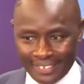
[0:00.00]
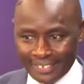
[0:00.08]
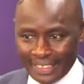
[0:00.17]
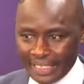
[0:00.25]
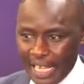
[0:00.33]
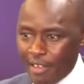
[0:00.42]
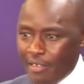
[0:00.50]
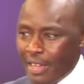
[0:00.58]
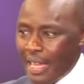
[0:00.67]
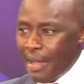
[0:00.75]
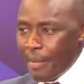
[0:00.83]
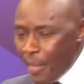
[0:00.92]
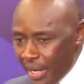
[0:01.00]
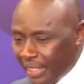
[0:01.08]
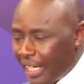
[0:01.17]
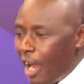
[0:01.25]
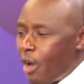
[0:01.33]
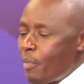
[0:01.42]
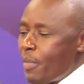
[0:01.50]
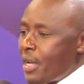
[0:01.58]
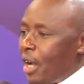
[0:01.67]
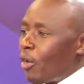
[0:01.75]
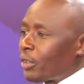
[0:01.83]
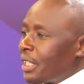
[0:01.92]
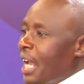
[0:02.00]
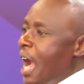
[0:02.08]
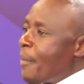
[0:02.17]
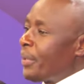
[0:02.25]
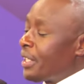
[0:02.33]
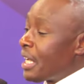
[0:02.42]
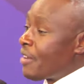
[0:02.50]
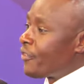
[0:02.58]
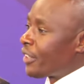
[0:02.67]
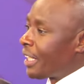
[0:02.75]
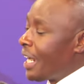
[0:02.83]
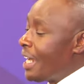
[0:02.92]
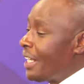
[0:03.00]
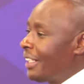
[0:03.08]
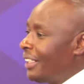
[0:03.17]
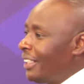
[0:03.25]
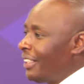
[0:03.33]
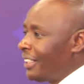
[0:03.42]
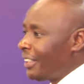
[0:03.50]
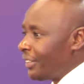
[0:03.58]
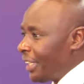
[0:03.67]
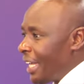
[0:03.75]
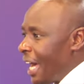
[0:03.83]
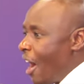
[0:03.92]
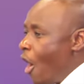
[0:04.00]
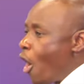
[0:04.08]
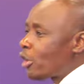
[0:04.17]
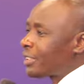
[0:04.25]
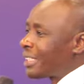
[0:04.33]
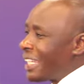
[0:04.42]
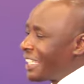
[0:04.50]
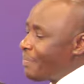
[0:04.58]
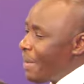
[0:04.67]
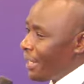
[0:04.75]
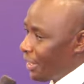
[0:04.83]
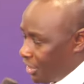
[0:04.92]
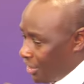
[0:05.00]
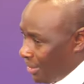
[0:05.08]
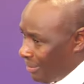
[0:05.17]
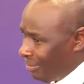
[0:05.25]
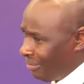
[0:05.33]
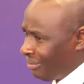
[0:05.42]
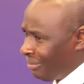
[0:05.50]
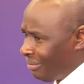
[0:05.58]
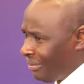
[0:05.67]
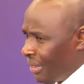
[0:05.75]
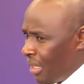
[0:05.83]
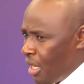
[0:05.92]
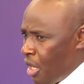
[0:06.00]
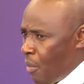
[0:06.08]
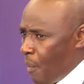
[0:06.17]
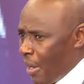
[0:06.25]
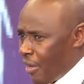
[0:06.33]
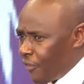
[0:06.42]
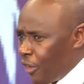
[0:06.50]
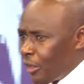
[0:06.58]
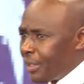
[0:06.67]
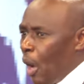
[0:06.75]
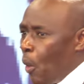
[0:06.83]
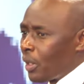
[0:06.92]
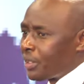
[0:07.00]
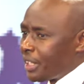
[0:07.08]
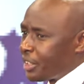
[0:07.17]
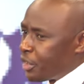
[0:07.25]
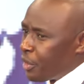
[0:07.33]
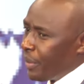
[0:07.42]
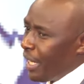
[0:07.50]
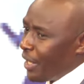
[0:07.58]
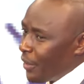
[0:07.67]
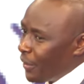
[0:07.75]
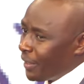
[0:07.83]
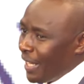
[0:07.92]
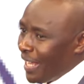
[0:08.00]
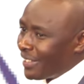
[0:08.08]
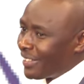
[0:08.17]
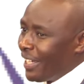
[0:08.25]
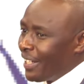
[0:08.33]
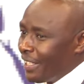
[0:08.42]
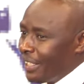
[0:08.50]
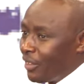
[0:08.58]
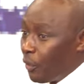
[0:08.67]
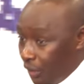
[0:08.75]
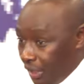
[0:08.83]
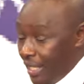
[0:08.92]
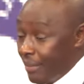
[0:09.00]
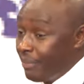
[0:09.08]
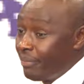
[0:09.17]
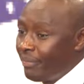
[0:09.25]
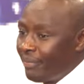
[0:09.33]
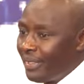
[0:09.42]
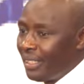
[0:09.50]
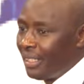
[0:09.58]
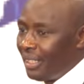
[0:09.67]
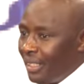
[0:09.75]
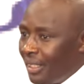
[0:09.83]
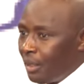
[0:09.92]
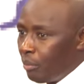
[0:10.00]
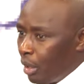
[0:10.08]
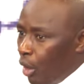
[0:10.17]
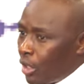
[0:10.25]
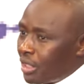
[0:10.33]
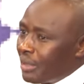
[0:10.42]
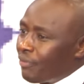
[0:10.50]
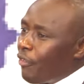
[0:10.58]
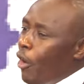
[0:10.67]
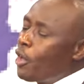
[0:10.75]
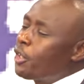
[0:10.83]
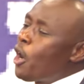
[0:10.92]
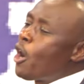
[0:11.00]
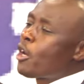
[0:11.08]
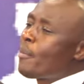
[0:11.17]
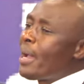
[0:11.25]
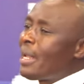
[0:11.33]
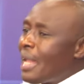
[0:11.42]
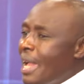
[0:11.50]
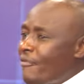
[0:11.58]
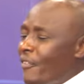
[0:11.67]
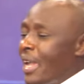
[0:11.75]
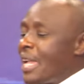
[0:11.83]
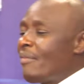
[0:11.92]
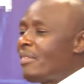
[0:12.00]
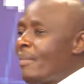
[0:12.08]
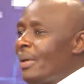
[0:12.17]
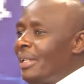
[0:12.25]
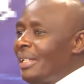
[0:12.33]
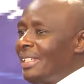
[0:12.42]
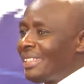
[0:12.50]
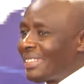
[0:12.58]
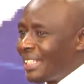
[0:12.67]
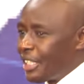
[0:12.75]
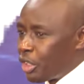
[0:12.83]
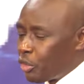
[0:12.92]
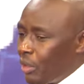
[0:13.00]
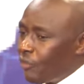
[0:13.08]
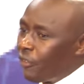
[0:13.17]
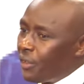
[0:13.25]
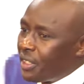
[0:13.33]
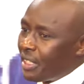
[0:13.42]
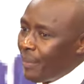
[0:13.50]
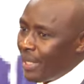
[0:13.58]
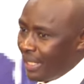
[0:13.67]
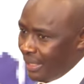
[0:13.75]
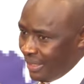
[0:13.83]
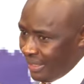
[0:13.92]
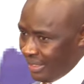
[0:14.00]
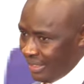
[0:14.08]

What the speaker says: That the miracles that happen in Africa, they are all stage managed. But of course, I was extremely annoyed last Sunday with him. Because in all of my life, I have never listened to a foolish American.